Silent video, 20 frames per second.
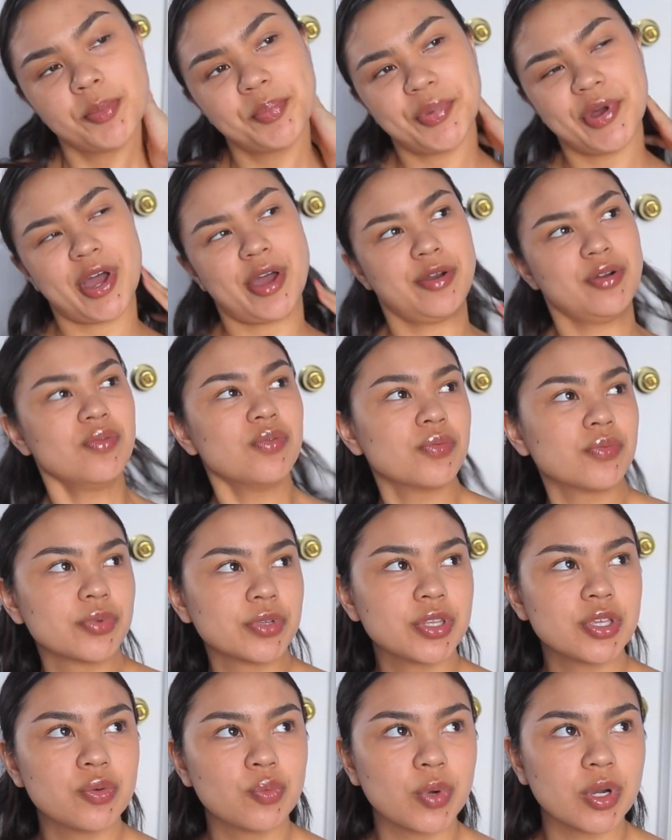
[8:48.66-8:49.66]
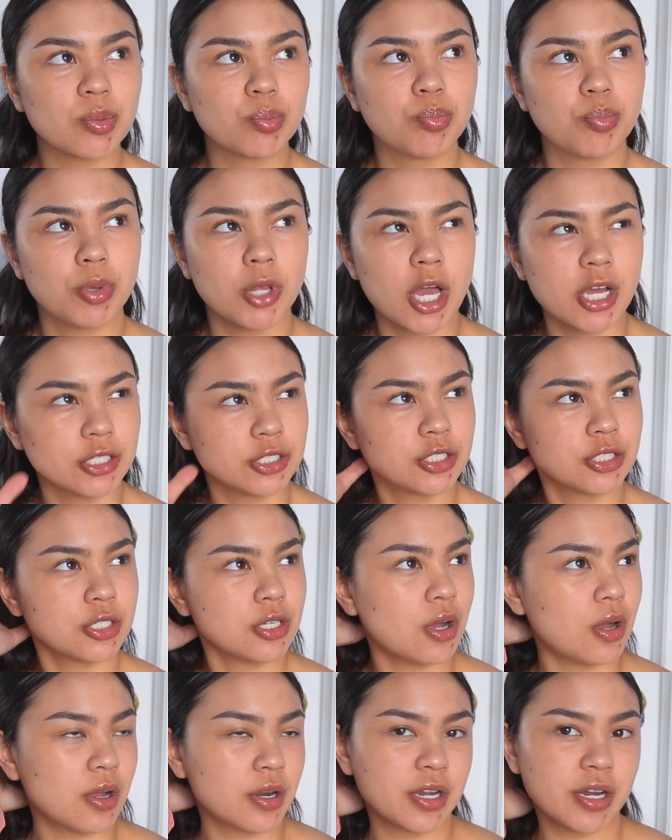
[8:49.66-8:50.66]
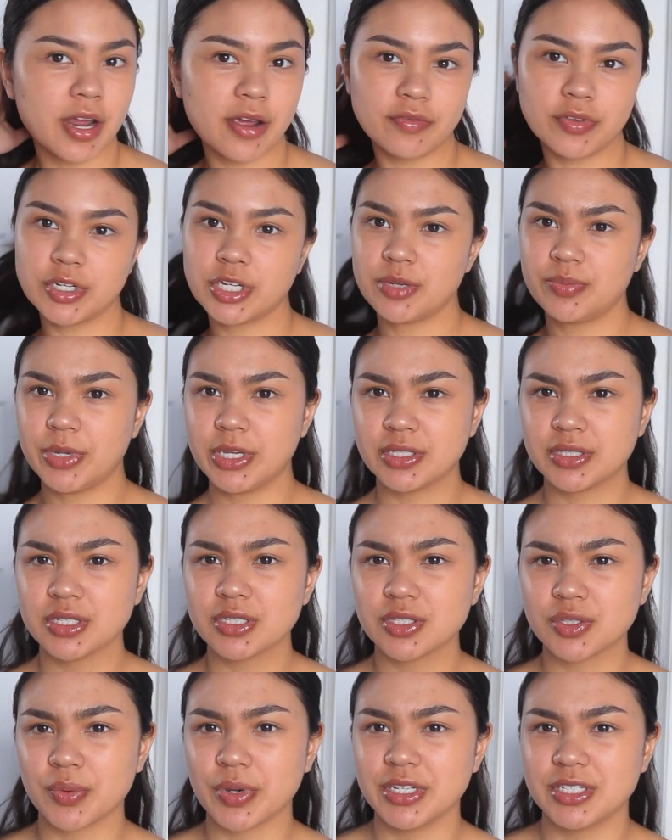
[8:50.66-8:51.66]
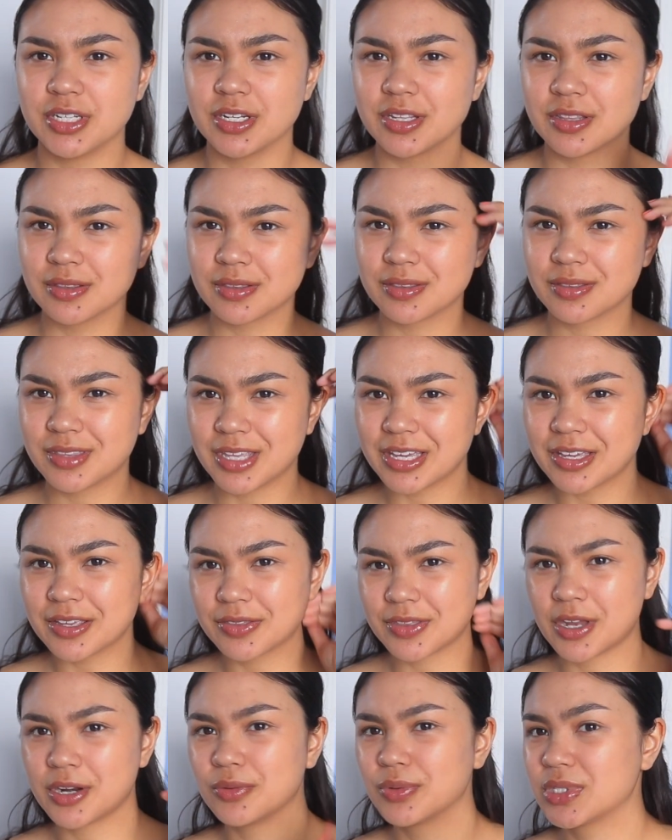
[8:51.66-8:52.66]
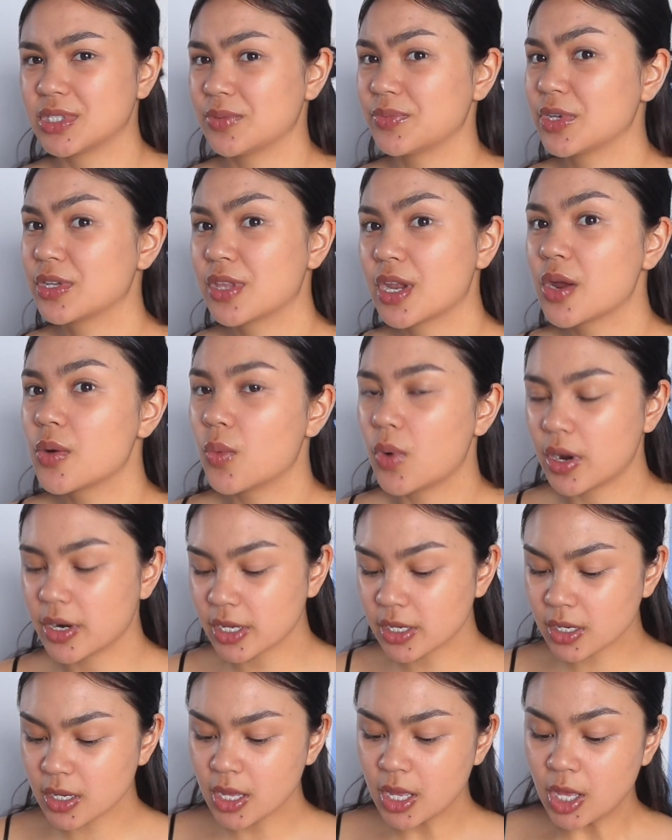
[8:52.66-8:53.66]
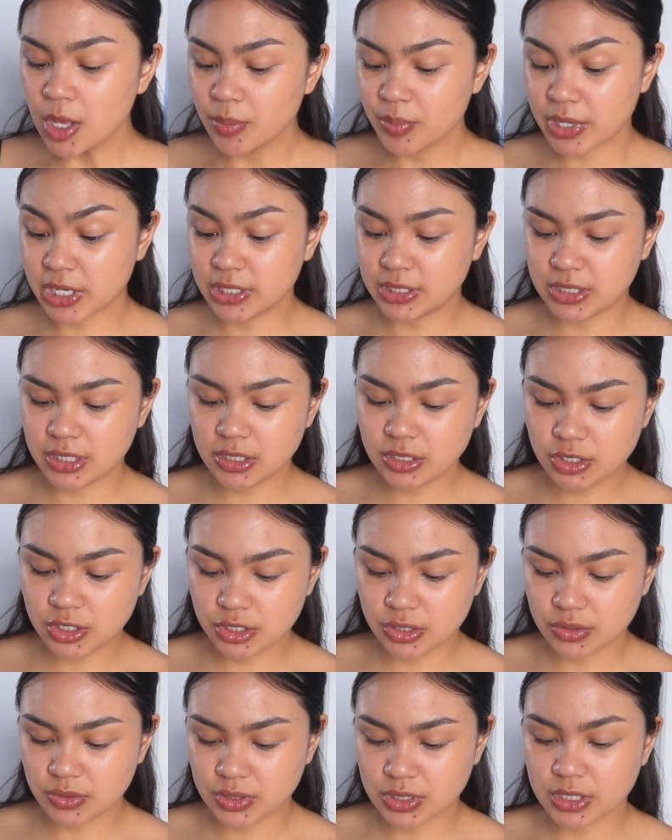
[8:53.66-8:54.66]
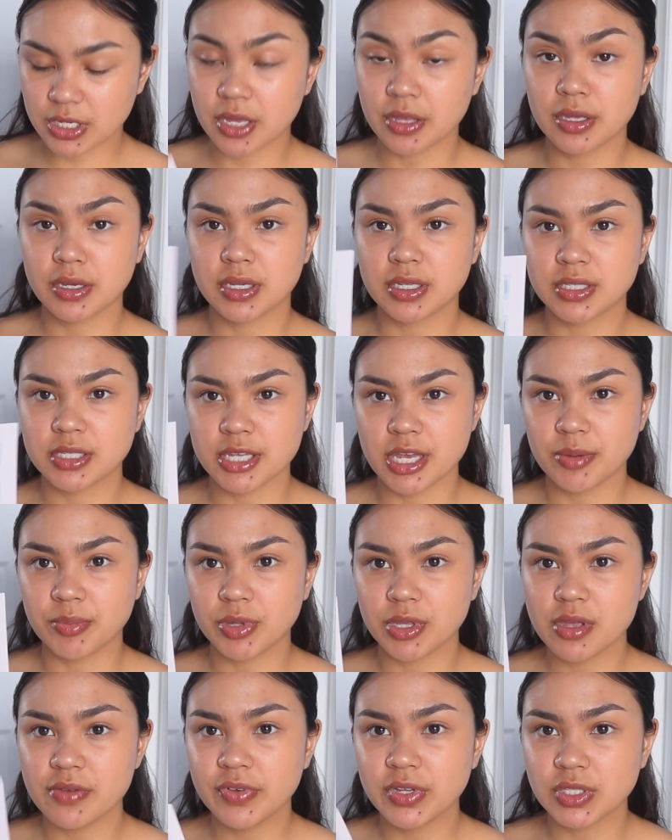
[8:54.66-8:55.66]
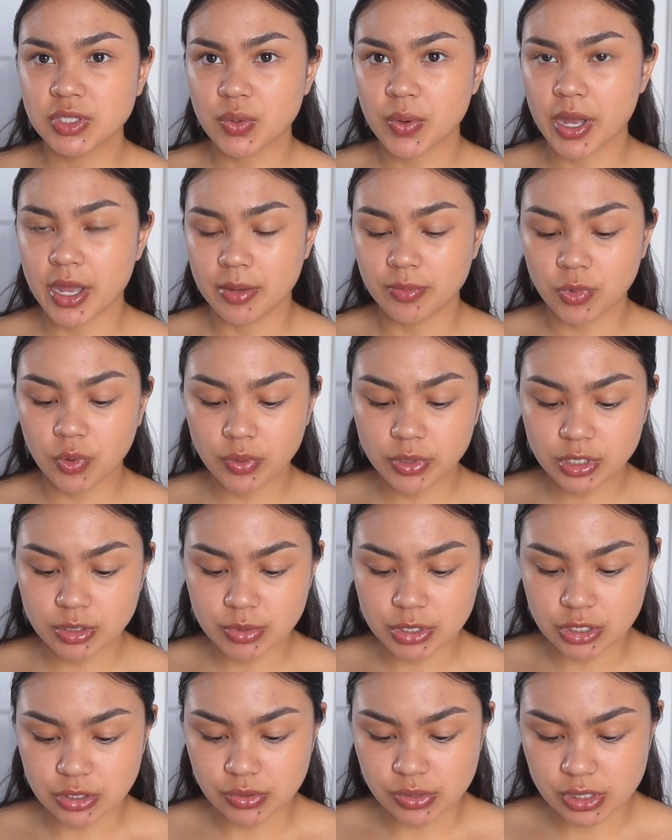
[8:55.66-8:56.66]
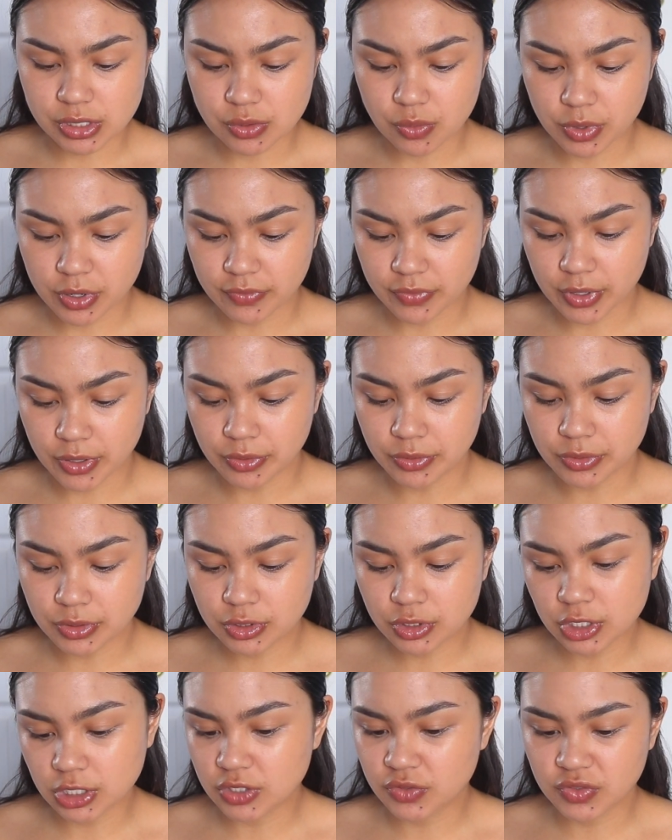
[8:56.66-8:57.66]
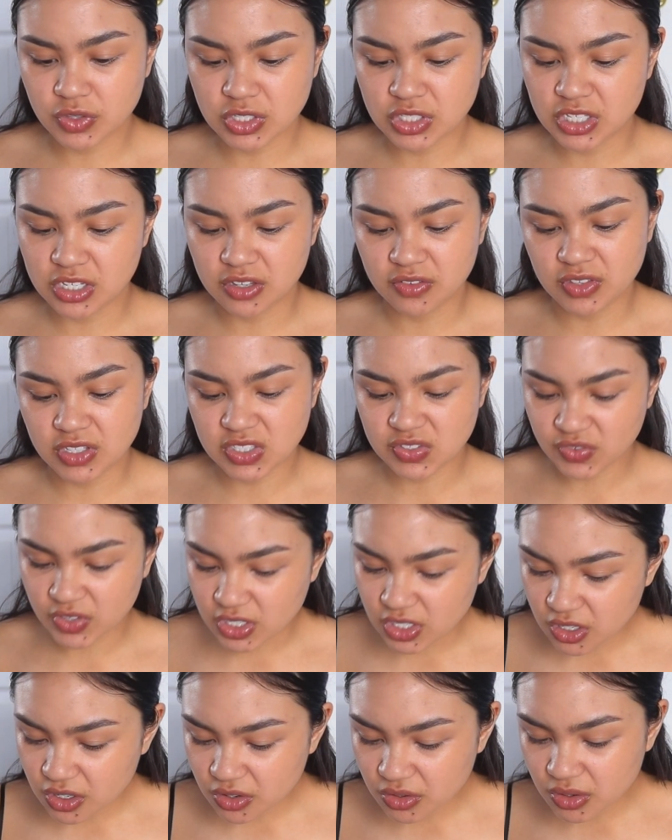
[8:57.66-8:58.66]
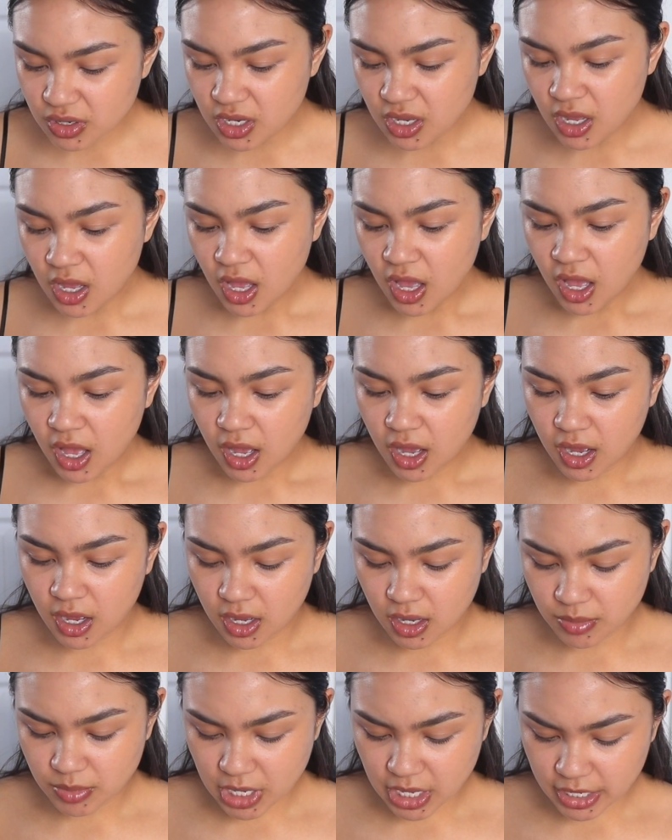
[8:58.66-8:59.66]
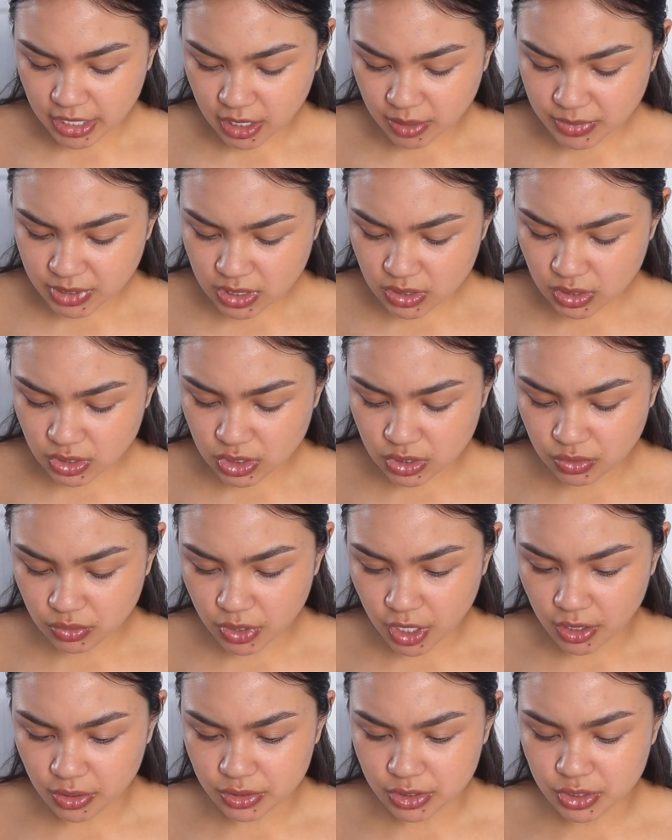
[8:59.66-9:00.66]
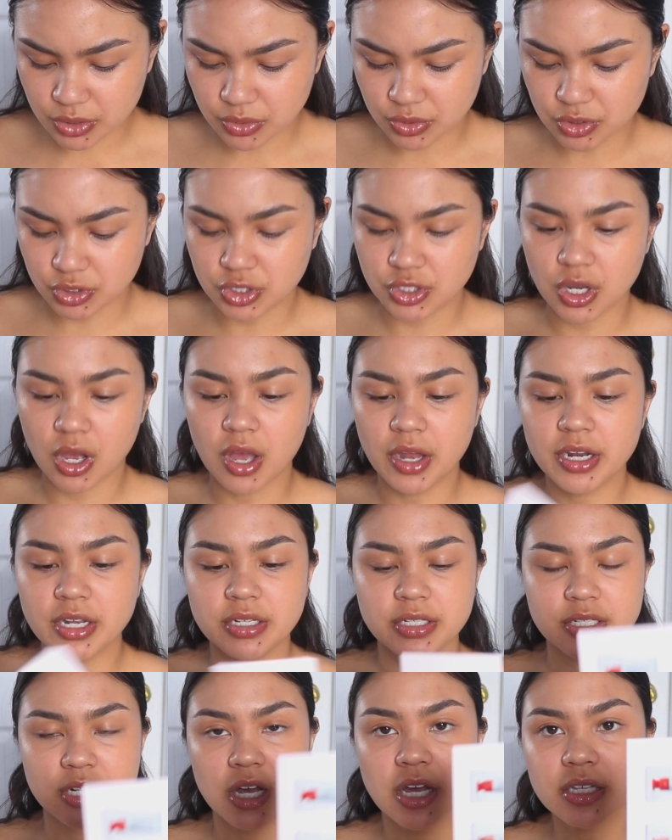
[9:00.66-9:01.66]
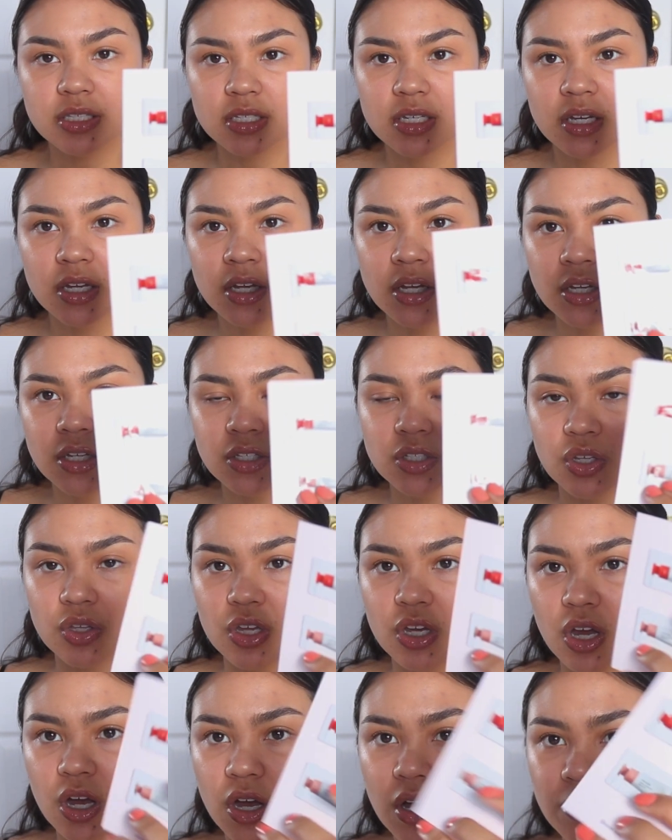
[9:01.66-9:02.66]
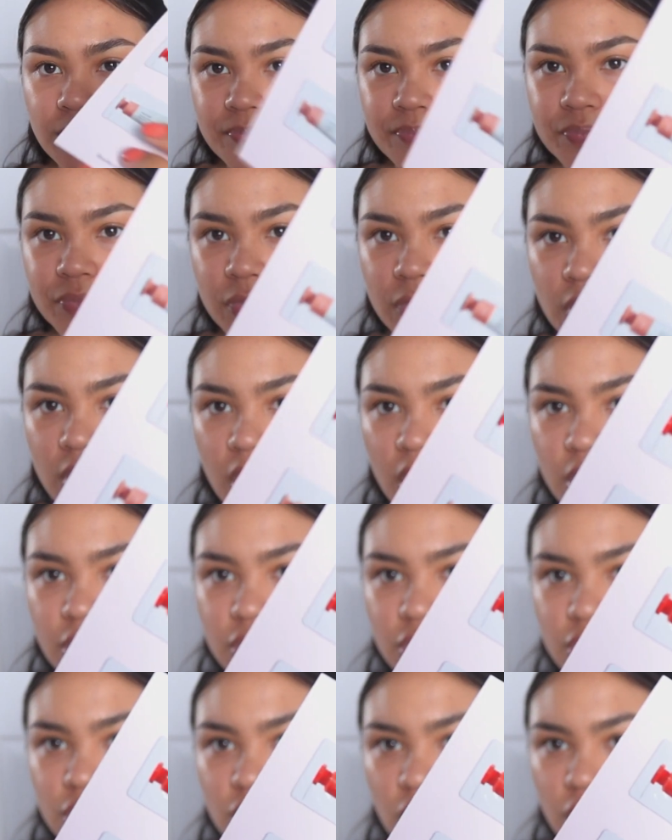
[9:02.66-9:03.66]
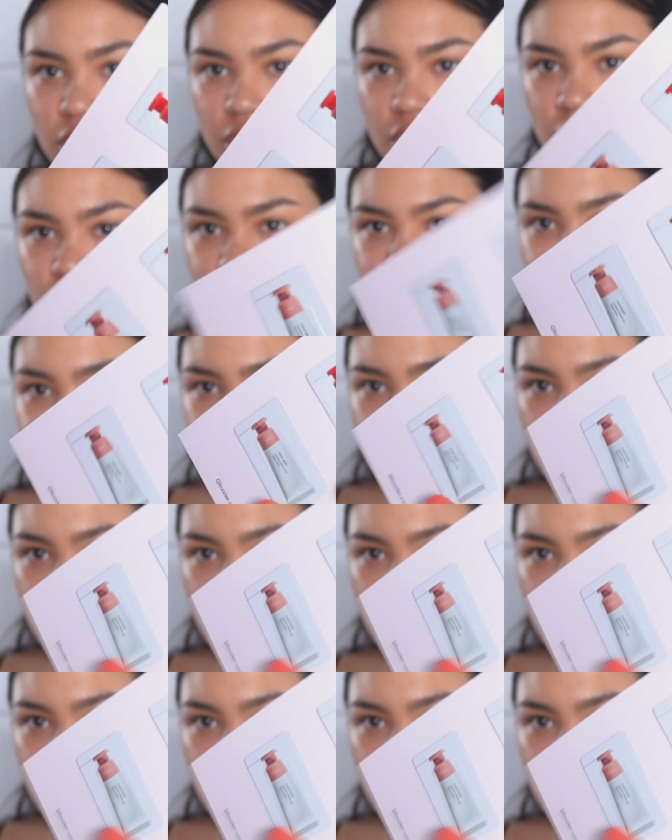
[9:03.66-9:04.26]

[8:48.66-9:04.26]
but I don't really wear blush on an everyday basis, so I didn't think that it was something that I wanted, but I did choose to get like a sample of it, so I am going to be using one of those just for the sake of this video. It comes with the two colors, so there's Dawn and Dusk, so like a darker red